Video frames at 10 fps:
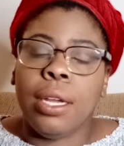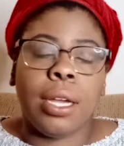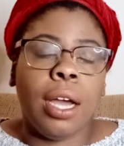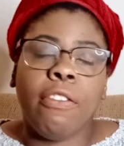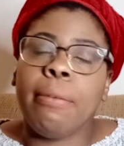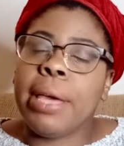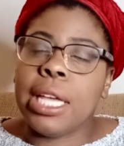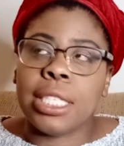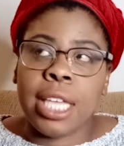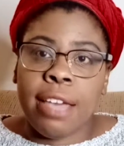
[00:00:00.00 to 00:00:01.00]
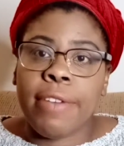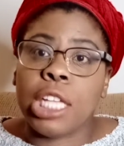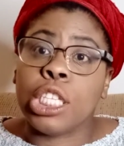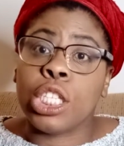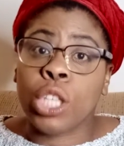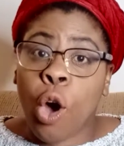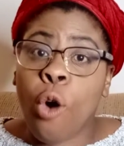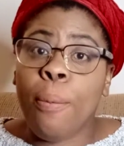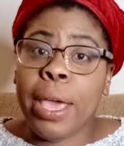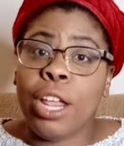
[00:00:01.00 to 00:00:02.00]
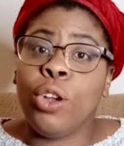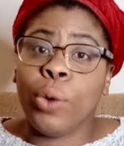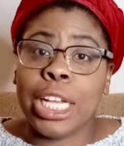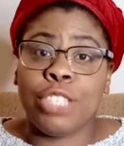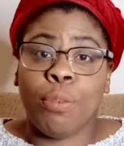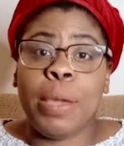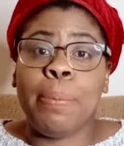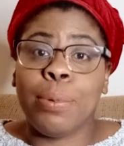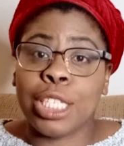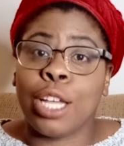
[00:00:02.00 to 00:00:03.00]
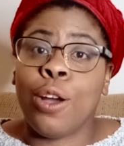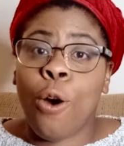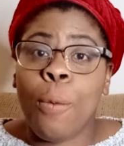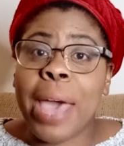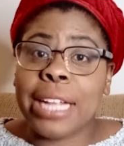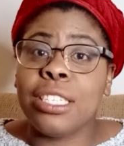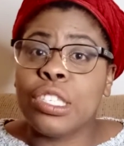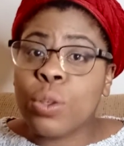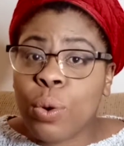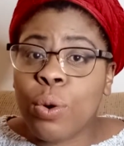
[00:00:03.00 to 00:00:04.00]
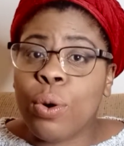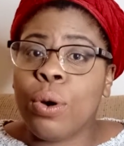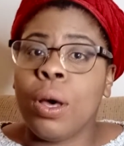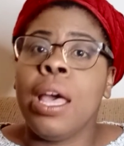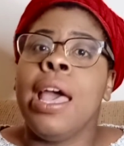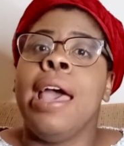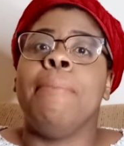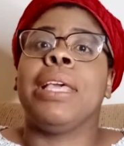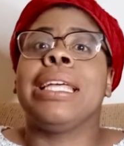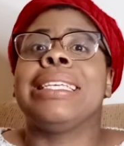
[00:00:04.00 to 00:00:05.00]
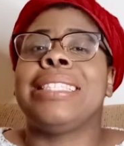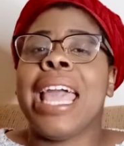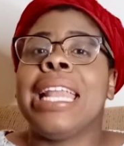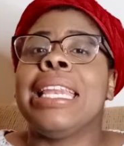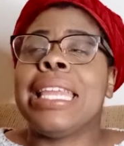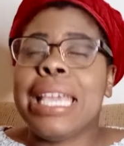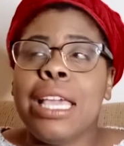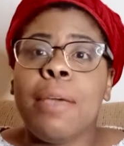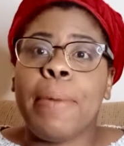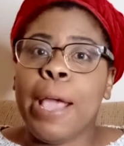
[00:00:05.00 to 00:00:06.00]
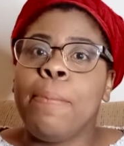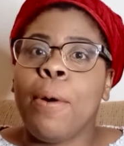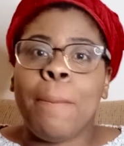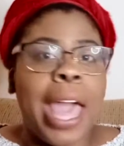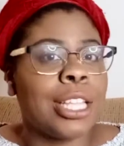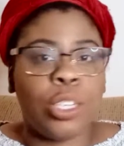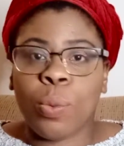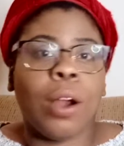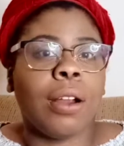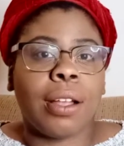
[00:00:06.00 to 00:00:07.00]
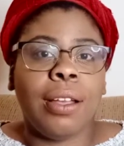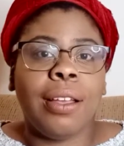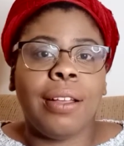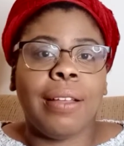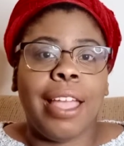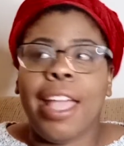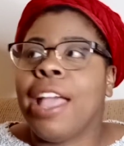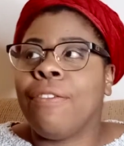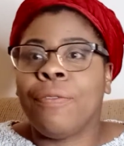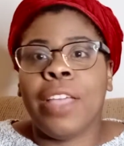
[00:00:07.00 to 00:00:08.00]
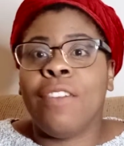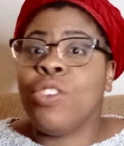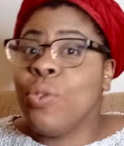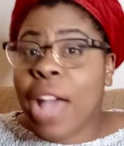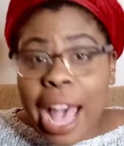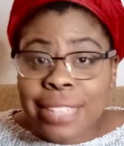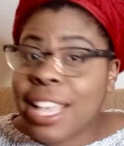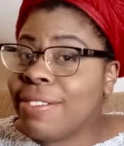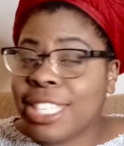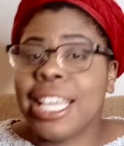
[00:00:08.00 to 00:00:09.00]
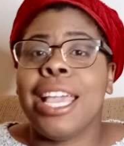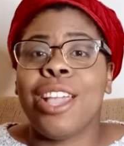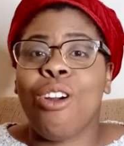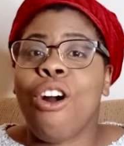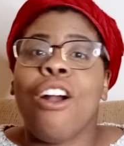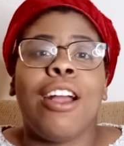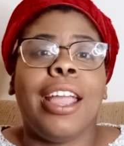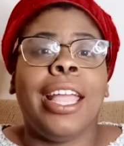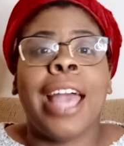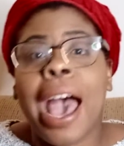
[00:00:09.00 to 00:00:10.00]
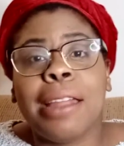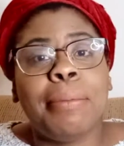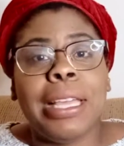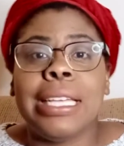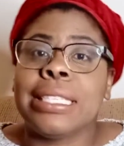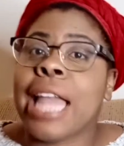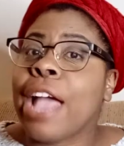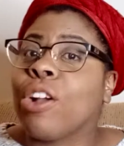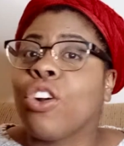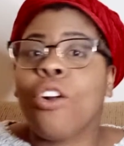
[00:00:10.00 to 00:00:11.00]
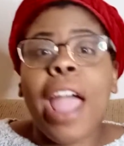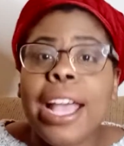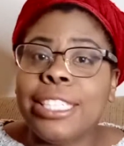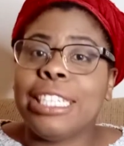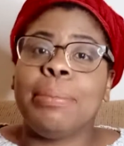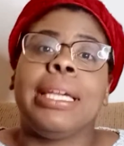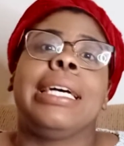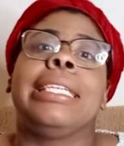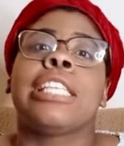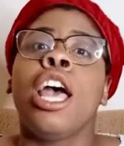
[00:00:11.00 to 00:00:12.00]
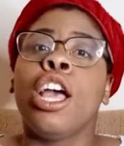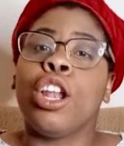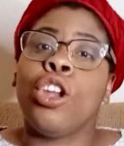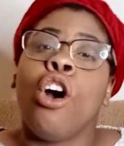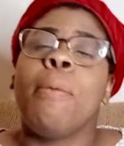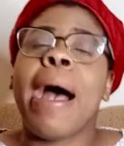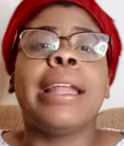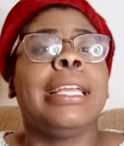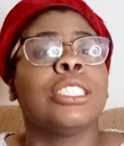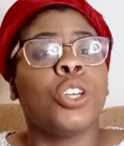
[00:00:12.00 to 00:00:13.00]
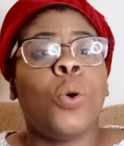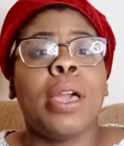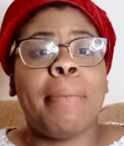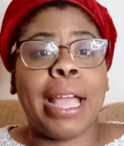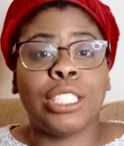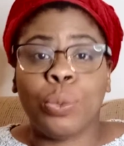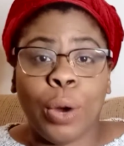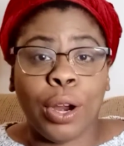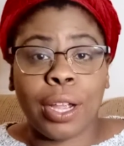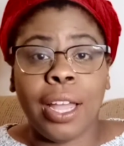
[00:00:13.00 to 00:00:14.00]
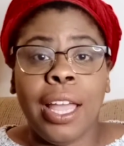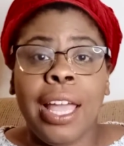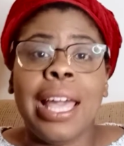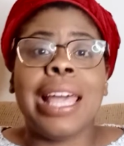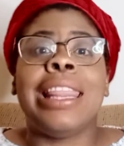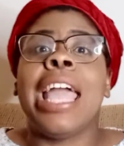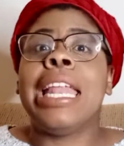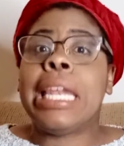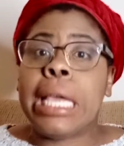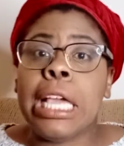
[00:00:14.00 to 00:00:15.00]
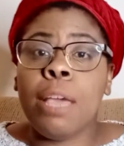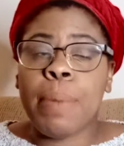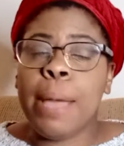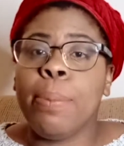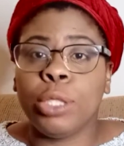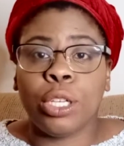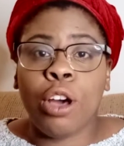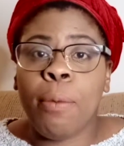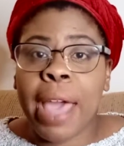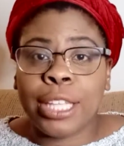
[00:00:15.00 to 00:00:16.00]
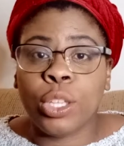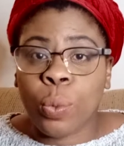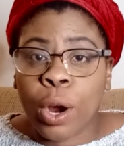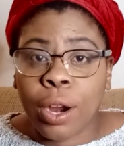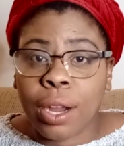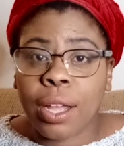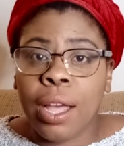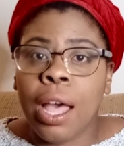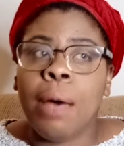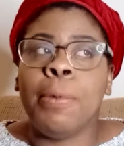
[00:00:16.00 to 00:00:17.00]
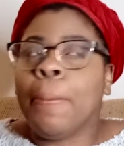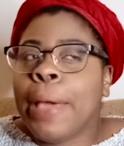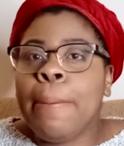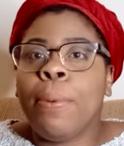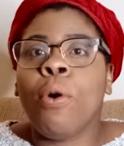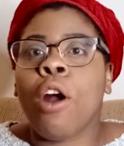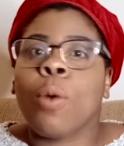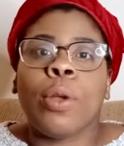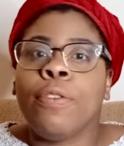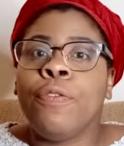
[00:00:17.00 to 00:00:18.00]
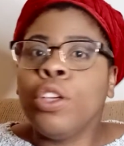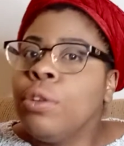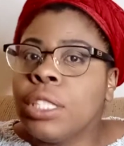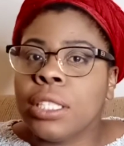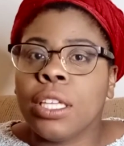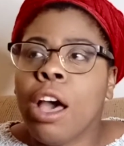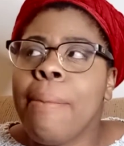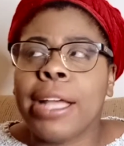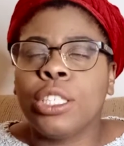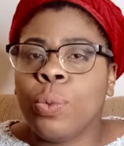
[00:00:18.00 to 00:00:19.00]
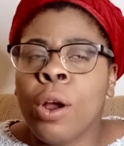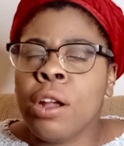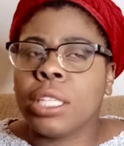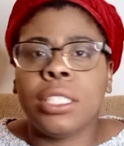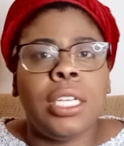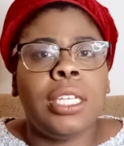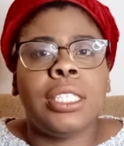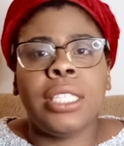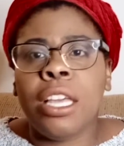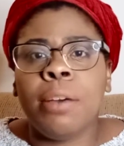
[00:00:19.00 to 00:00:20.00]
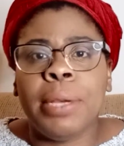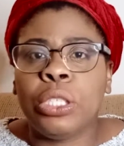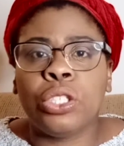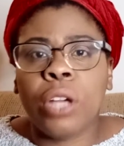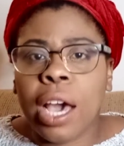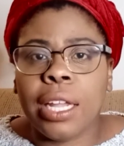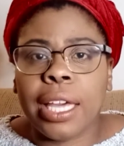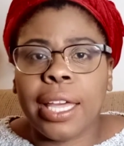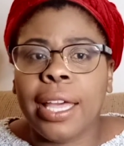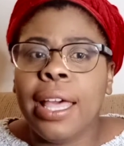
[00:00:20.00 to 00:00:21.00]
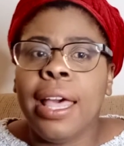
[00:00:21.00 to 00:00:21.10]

The government is giving so many grants for people to go back to school because they need people back to work. If you guys have seen, our economy is like crashing because nobody is going back to work. They need people to go back to work, but people are refusing to go back to work to still be struggling.